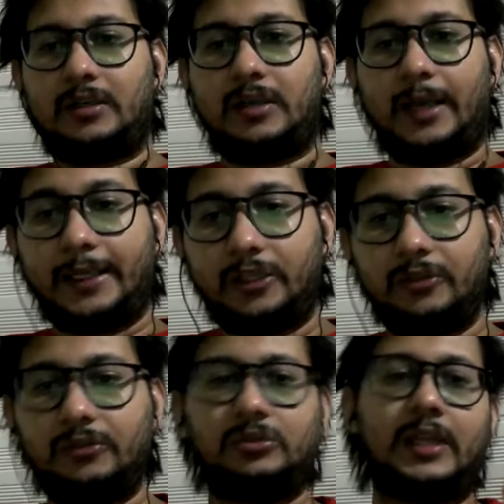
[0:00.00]
led
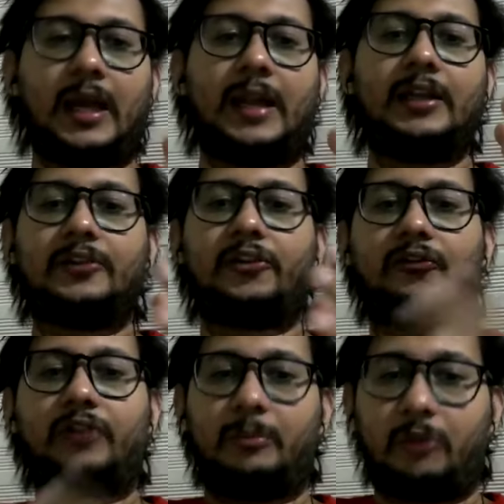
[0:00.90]
to the ideas
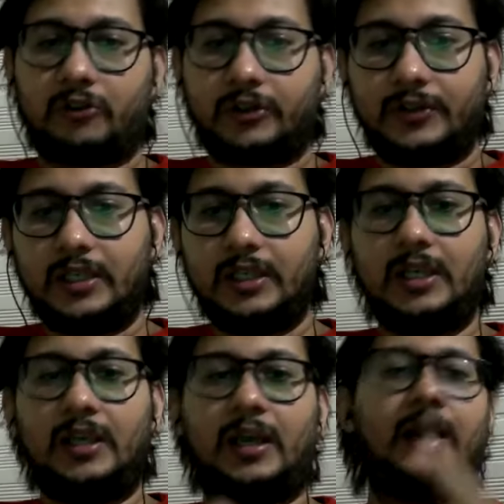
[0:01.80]
of democracy,
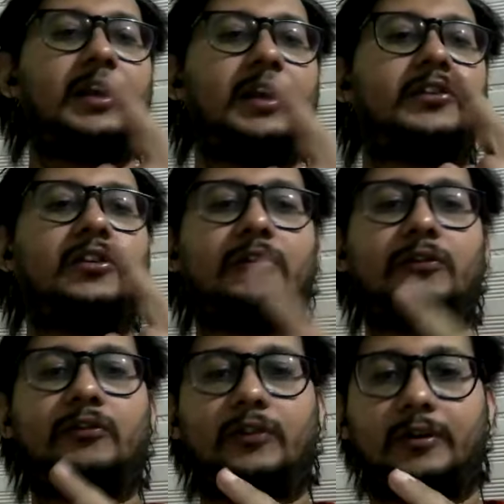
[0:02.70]
ideas
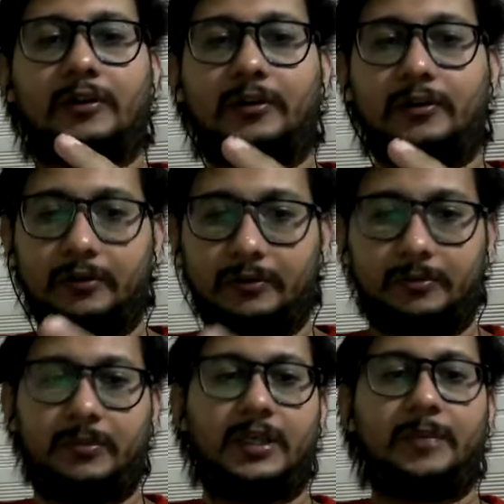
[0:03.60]
of
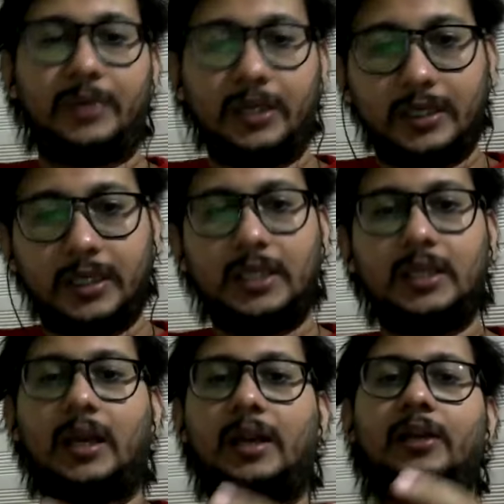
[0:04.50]

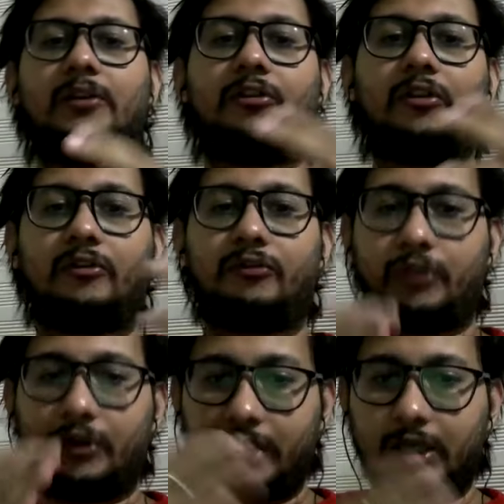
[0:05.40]
liberty, ideas of
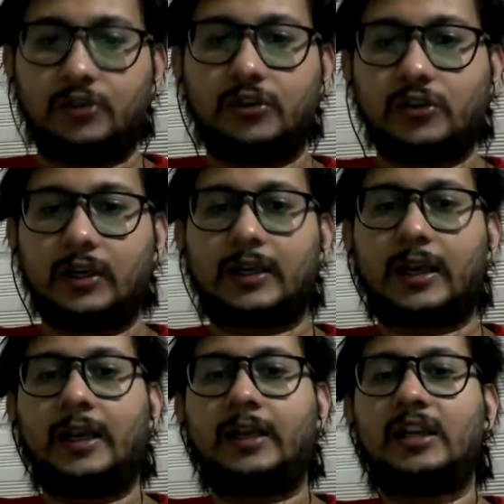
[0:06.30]
individual
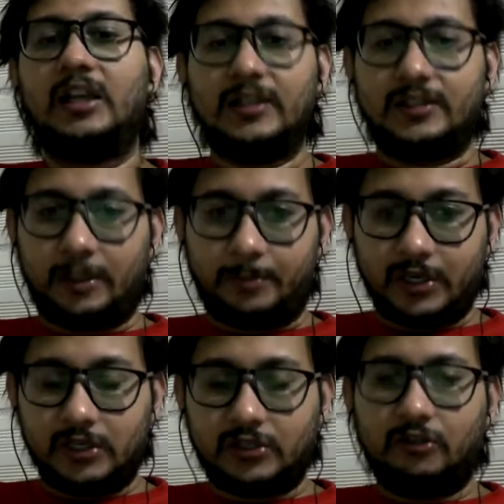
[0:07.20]
right,
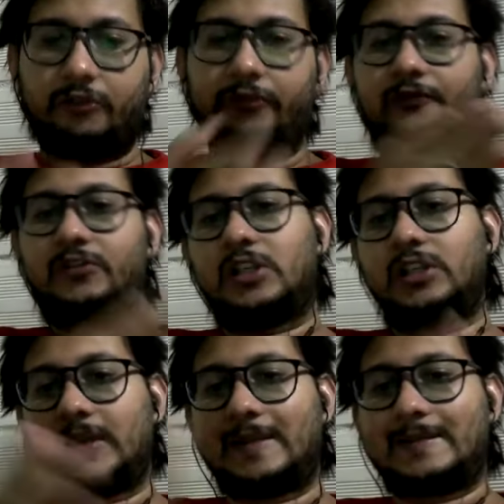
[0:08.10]
separation of
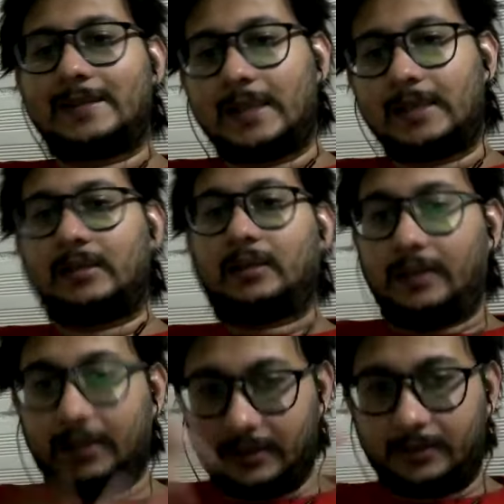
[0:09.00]
church and state,
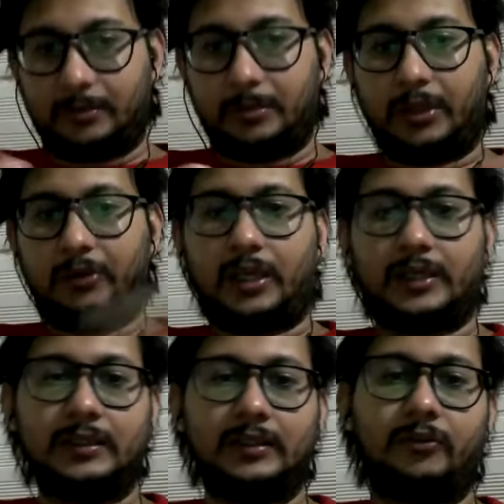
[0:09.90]
the
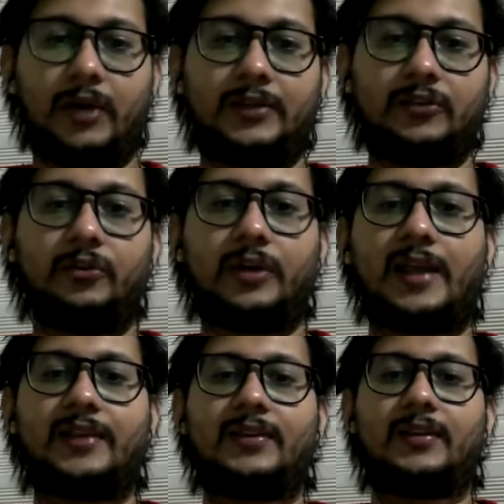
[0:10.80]
otherwise known
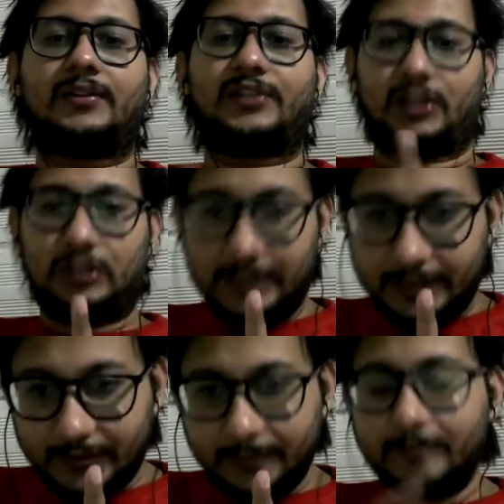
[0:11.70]
as
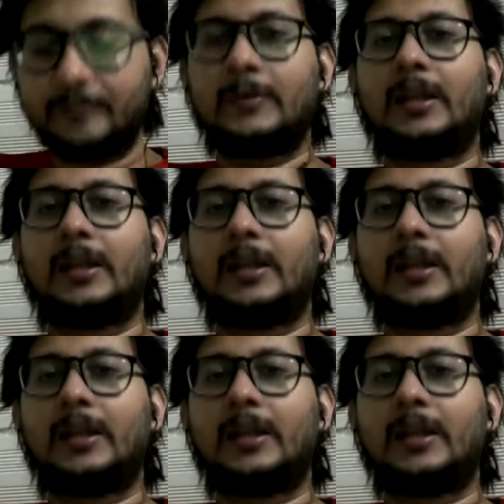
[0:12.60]
secularism,